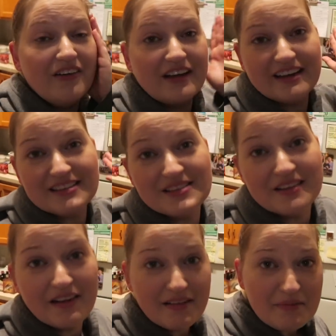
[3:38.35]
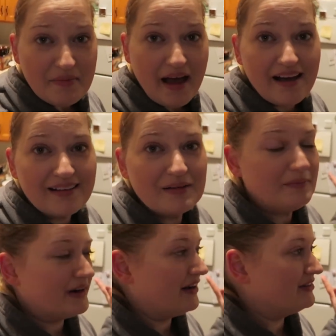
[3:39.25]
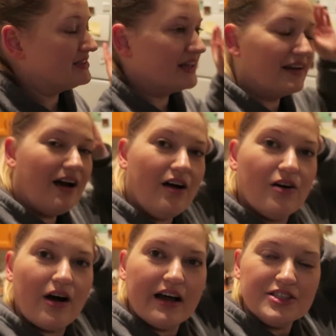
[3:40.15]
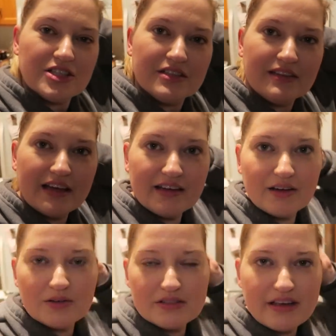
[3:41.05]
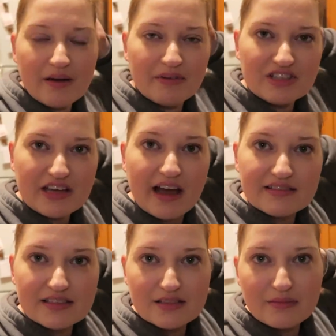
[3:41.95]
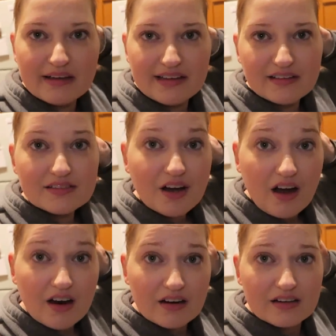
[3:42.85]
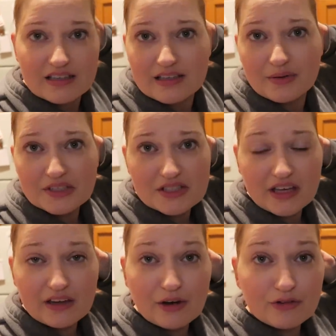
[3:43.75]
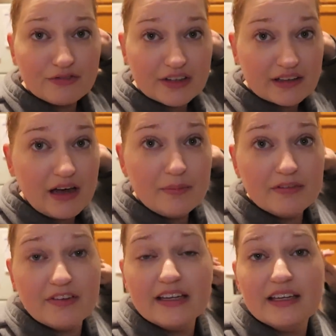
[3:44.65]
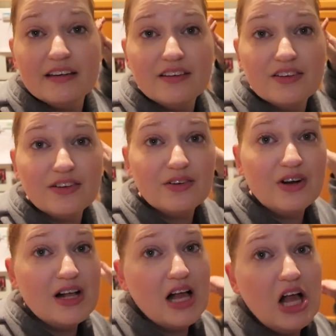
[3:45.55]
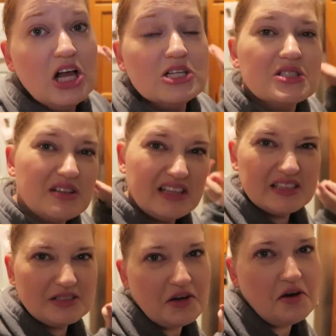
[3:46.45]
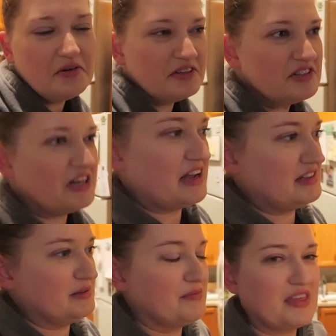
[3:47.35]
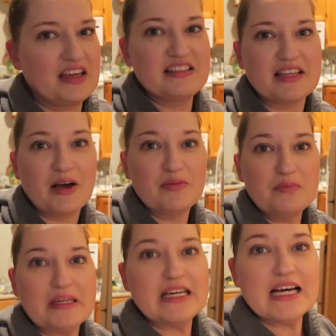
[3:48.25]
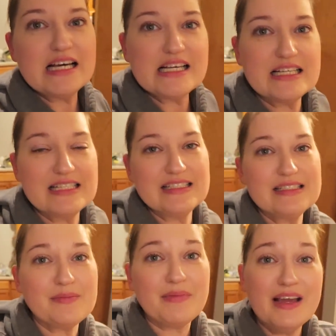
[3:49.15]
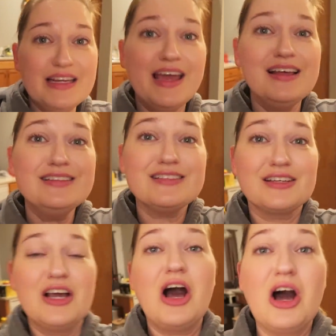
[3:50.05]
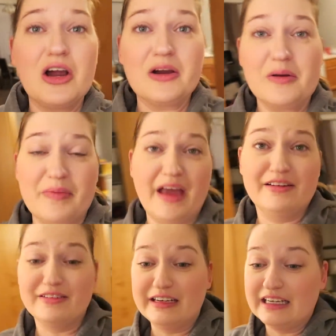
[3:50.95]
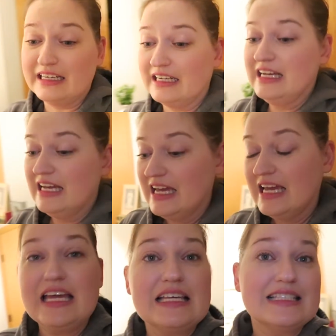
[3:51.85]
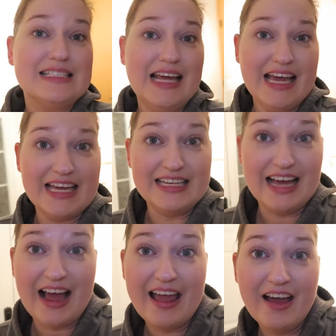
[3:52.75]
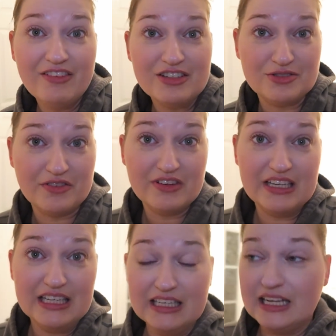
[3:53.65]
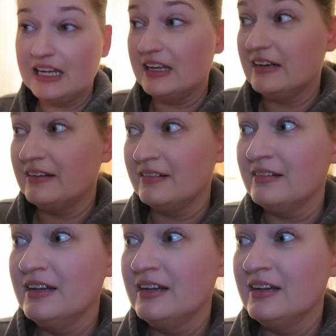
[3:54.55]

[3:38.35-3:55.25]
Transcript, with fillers: Okay, so now I'm back, but I was like, oh, I should like go see how much gas is in my dad's car because I would just like go fill it up if I needed to. So let's go and check some things out because my dad's car battery is dead. I haven't driven it in